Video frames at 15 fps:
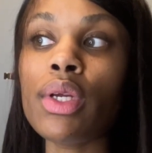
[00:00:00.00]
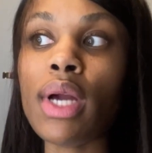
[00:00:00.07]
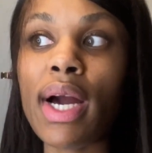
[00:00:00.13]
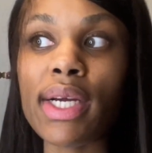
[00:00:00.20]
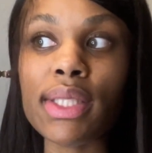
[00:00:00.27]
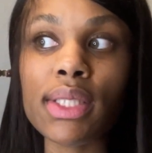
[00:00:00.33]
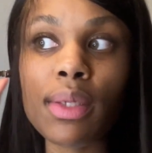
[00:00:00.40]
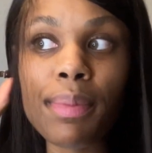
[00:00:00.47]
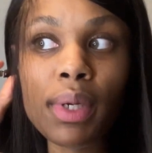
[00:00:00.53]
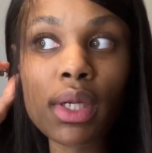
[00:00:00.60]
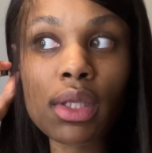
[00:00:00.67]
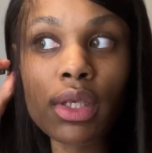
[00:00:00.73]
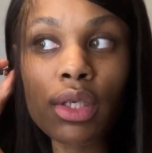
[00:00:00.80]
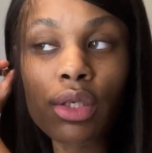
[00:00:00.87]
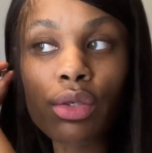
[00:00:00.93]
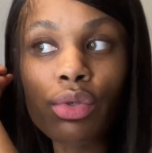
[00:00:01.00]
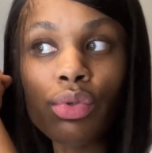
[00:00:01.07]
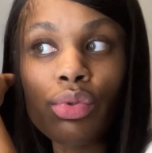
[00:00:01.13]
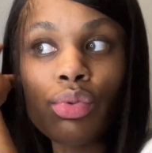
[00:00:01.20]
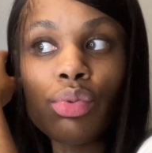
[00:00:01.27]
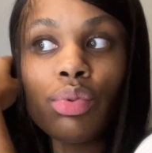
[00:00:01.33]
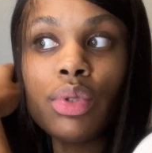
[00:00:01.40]
I typically
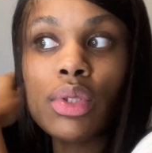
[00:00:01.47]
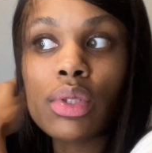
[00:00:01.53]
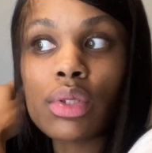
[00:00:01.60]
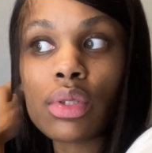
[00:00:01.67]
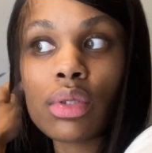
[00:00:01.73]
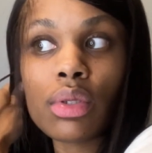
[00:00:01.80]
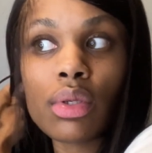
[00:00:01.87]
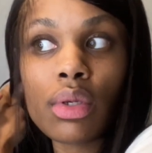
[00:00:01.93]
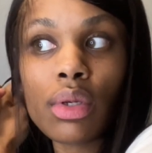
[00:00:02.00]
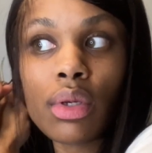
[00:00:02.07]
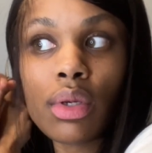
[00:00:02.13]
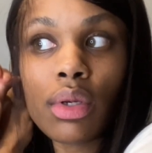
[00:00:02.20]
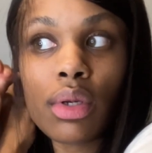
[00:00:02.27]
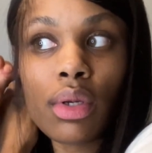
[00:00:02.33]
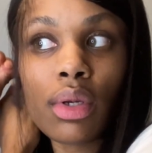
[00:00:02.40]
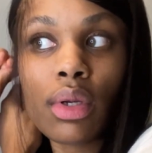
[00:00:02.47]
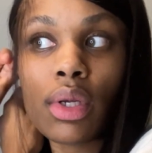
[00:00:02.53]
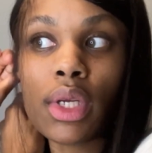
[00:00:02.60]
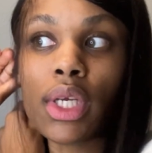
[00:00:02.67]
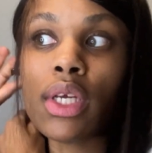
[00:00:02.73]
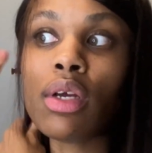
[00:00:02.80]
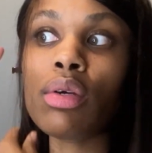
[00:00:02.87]
use
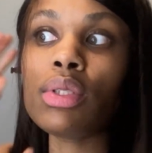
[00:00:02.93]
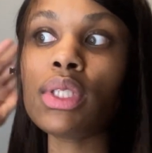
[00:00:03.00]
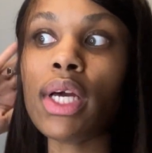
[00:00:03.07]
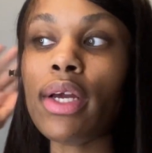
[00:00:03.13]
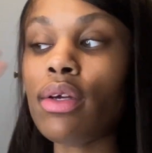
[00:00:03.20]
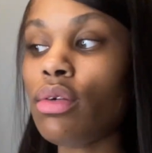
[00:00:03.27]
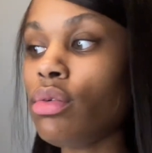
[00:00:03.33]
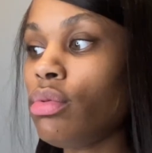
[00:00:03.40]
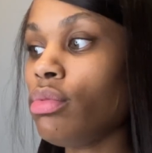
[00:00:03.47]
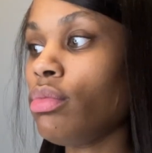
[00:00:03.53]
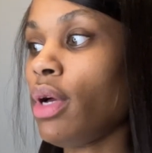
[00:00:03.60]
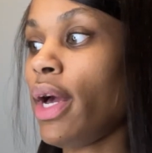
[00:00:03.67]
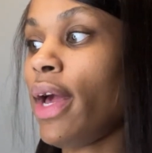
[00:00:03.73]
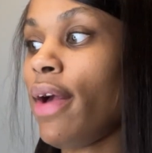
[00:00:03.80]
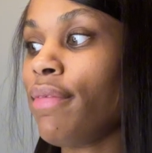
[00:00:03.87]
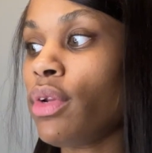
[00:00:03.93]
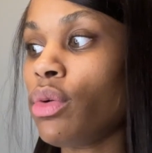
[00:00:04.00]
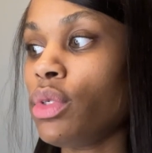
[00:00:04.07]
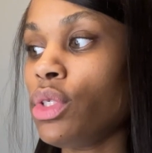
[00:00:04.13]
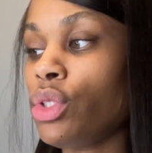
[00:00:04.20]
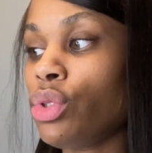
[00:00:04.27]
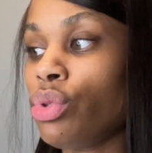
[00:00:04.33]
Eco Style. I have no
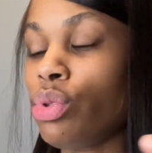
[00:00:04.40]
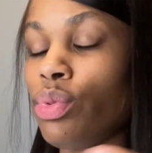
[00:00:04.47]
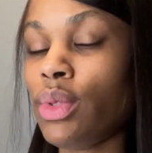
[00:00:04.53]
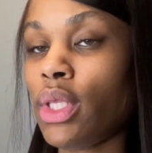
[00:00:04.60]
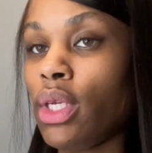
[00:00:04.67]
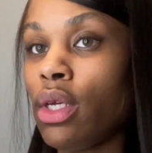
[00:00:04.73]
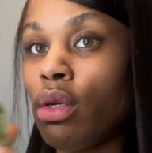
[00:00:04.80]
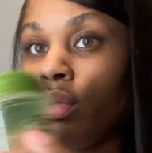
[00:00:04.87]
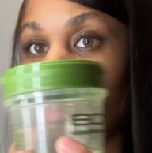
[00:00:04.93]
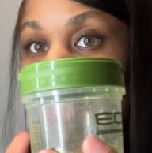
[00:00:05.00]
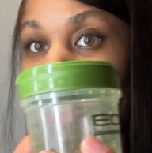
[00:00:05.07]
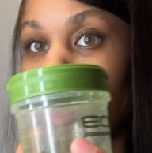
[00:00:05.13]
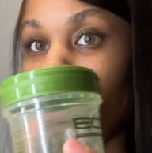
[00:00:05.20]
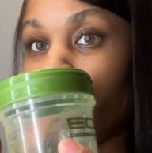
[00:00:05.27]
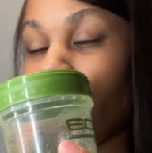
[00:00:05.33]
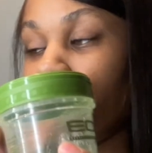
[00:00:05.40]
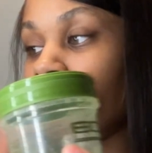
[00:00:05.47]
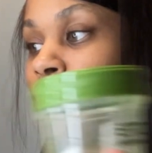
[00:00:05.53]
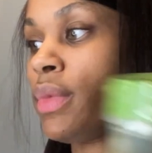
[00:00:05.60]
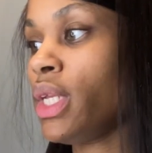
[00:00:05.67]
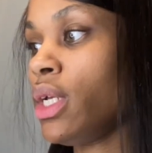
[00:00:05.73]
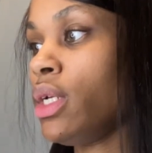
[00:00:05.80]
issues with Eco Style,
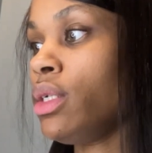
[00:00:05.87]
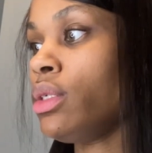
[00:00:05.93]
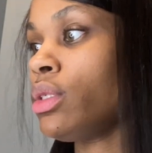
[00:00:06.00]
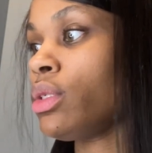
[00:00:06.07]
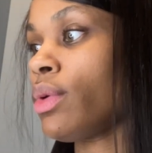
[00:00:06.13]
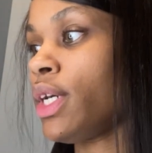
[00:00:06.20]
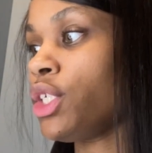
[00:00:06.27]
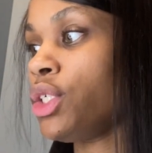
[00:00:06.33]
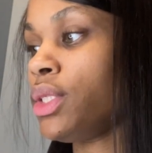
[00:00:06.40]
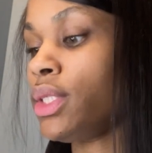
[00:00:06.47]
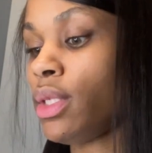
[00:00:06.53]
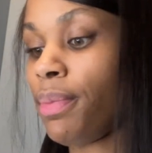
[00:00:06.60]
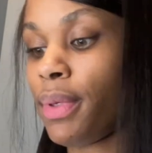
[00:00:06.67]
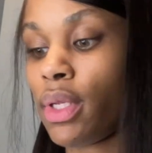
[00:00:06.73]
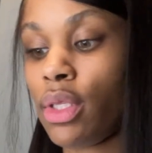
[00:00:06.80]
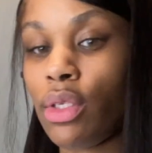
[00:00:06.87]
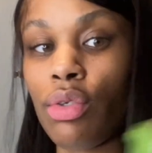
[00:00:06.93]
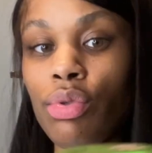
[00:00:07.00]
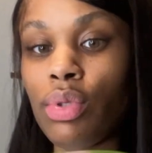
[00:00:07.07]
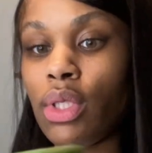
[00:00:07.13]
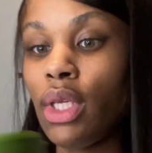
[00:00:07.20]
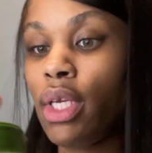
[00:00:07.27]
so I just typically
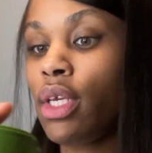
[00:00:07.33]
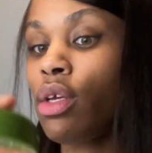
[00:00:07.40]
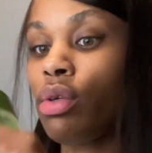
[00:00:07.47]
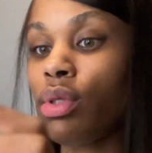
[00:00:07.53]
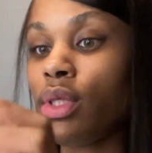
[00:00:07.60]
use the Eco